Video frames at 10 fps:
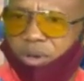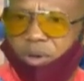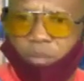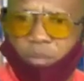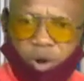
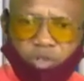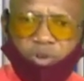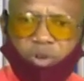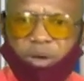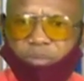
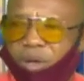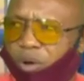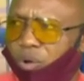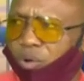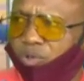mosque can be
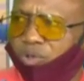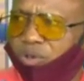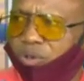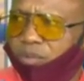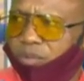
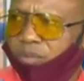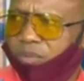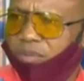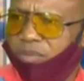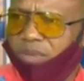closed,
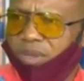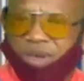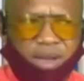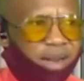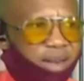
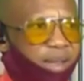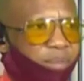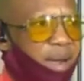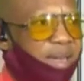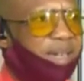and the
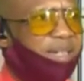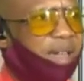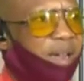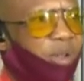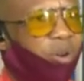
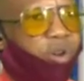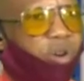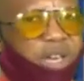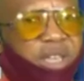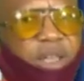markets are being
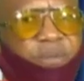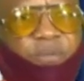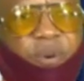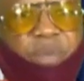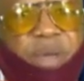relocated
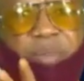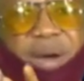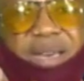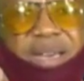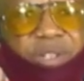from main
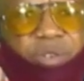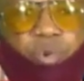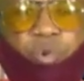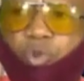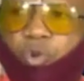market
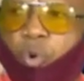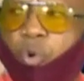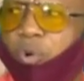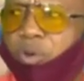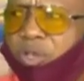to
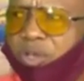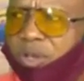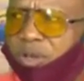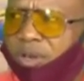schools,